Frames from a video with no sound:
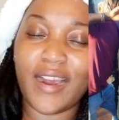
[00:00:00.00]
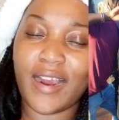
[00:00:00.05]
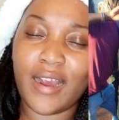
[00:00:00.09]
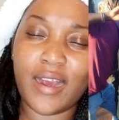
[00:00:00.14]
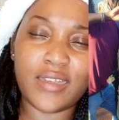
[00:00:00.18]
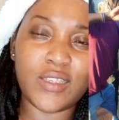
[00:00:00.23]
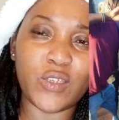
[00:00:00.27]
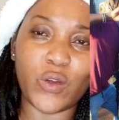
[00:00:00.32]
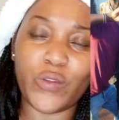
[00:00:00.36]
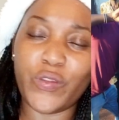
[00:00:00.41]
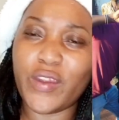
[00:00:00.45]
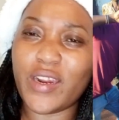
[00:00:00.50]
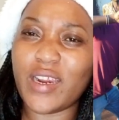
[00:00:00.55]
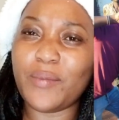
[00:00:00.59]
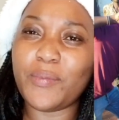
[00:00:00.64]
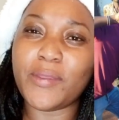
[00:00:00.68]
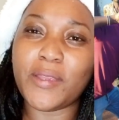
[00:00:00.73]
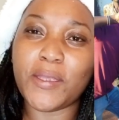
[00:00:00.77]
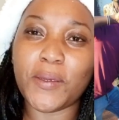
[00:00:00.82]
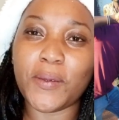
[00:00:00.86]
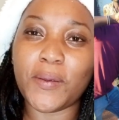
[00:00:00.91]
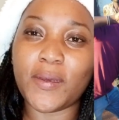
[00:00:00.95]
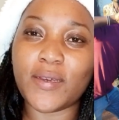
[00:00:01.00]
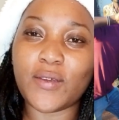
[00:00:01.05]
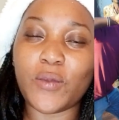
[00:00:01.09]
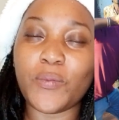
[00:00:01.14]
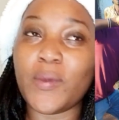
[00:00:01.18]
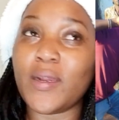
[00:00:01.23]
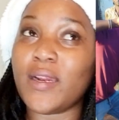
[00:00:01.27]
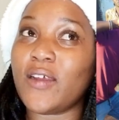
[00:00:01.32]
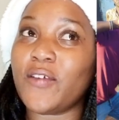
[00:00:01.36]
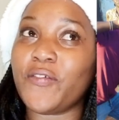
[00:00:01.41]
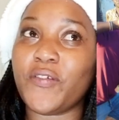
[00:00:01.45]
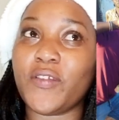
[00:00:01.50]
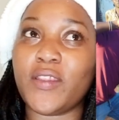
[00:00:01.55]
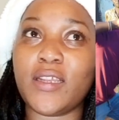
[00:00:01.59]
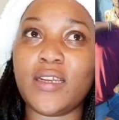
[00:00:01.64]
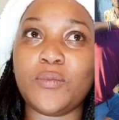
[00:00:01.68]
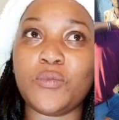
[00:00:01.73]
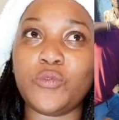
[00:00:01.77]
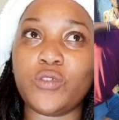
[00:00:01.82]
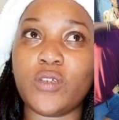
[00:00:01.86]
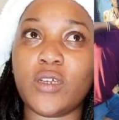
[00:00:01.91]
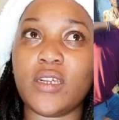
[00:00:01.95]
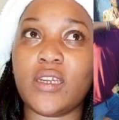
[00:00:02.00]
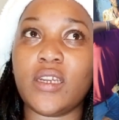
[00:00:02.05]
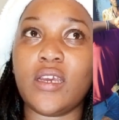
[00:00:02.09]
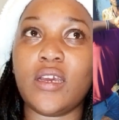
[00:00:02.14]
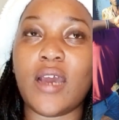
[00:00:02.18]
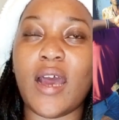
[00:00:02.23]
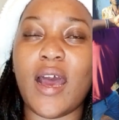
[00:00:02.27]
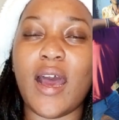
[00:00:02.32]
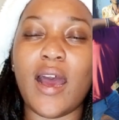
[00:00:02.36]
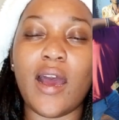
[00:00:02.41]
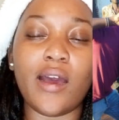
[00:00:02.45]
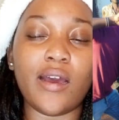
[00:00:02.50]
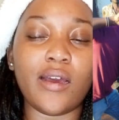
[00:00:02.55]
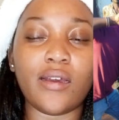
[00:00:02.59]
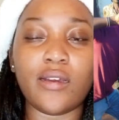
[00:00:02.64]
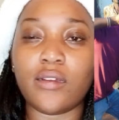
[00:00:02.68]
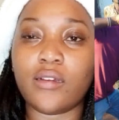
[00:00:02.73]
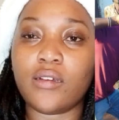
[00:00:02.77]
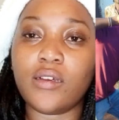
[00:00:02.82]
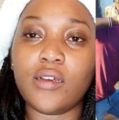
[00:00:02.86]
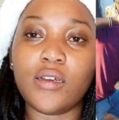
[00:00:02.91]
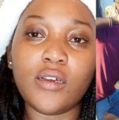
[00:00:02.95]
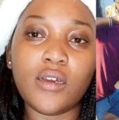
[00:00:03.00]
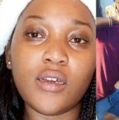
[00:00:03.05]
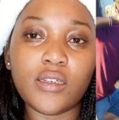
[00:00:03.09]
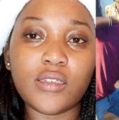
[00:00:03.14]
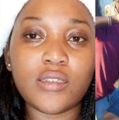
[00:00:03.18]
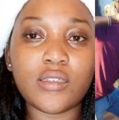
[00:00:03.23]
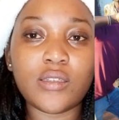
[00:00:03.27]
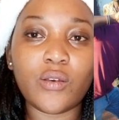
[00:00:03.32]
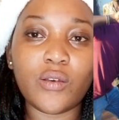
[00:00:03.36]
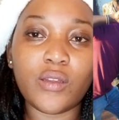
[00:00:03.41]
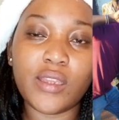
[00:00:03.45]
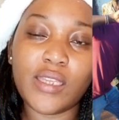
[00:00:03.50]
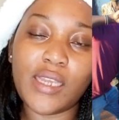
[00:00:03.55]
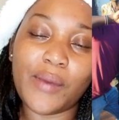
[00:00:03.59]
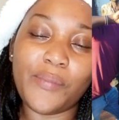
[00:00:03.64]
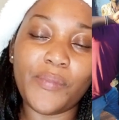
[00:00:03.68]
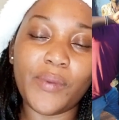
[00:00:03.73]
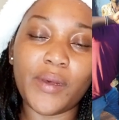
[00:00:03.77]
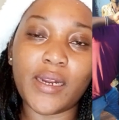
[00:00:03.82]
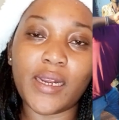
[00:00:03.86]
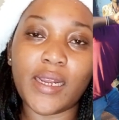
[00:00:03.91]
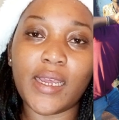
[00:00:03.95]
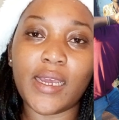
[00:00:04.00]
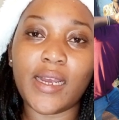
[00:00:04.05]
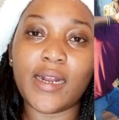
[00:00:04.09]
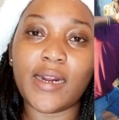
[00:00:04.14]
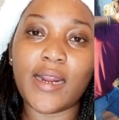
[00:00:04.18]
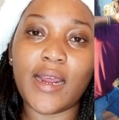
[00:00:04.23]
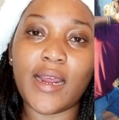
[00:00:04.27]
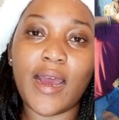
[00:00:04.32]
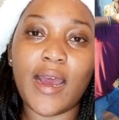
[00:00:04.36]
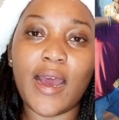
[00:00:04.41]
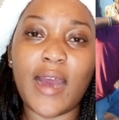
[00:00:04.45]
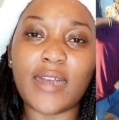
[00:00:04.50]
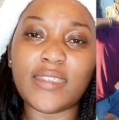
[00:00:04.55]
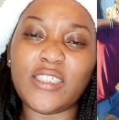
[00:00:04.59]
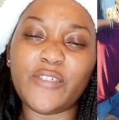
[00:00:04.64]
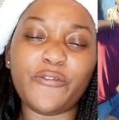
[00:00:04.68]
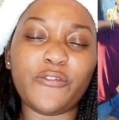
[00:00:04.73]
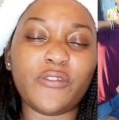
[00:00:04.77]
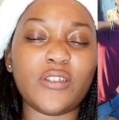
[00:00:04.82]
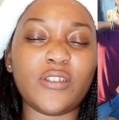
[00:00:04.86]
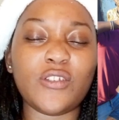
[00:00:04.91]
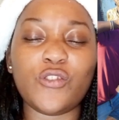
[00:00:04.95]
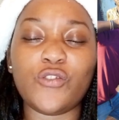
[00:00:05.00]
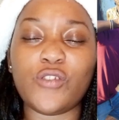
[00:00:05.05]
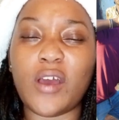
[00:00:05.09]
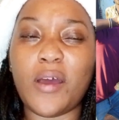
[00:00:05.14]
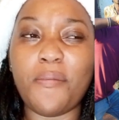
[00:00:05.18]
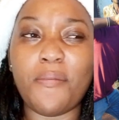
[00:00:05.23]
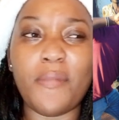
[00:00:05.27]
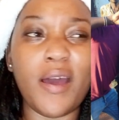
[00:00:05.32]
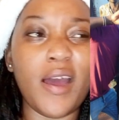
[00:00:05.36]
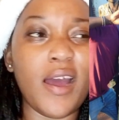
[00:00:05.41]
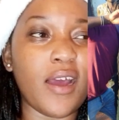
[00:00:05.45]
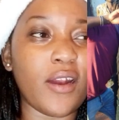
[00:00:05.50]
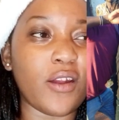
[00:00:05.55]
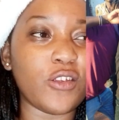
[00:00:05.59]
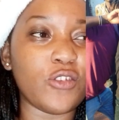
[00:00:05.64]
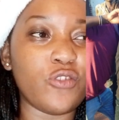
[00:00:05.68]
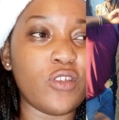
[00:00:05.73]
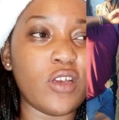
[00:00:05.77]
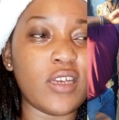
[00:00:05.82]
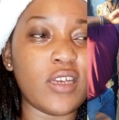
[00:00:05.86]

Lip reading: Guys, what are them dear? Khomba Lavenda, I'm trying. Ah, she's a good yambarera. She wouldn't use yambar.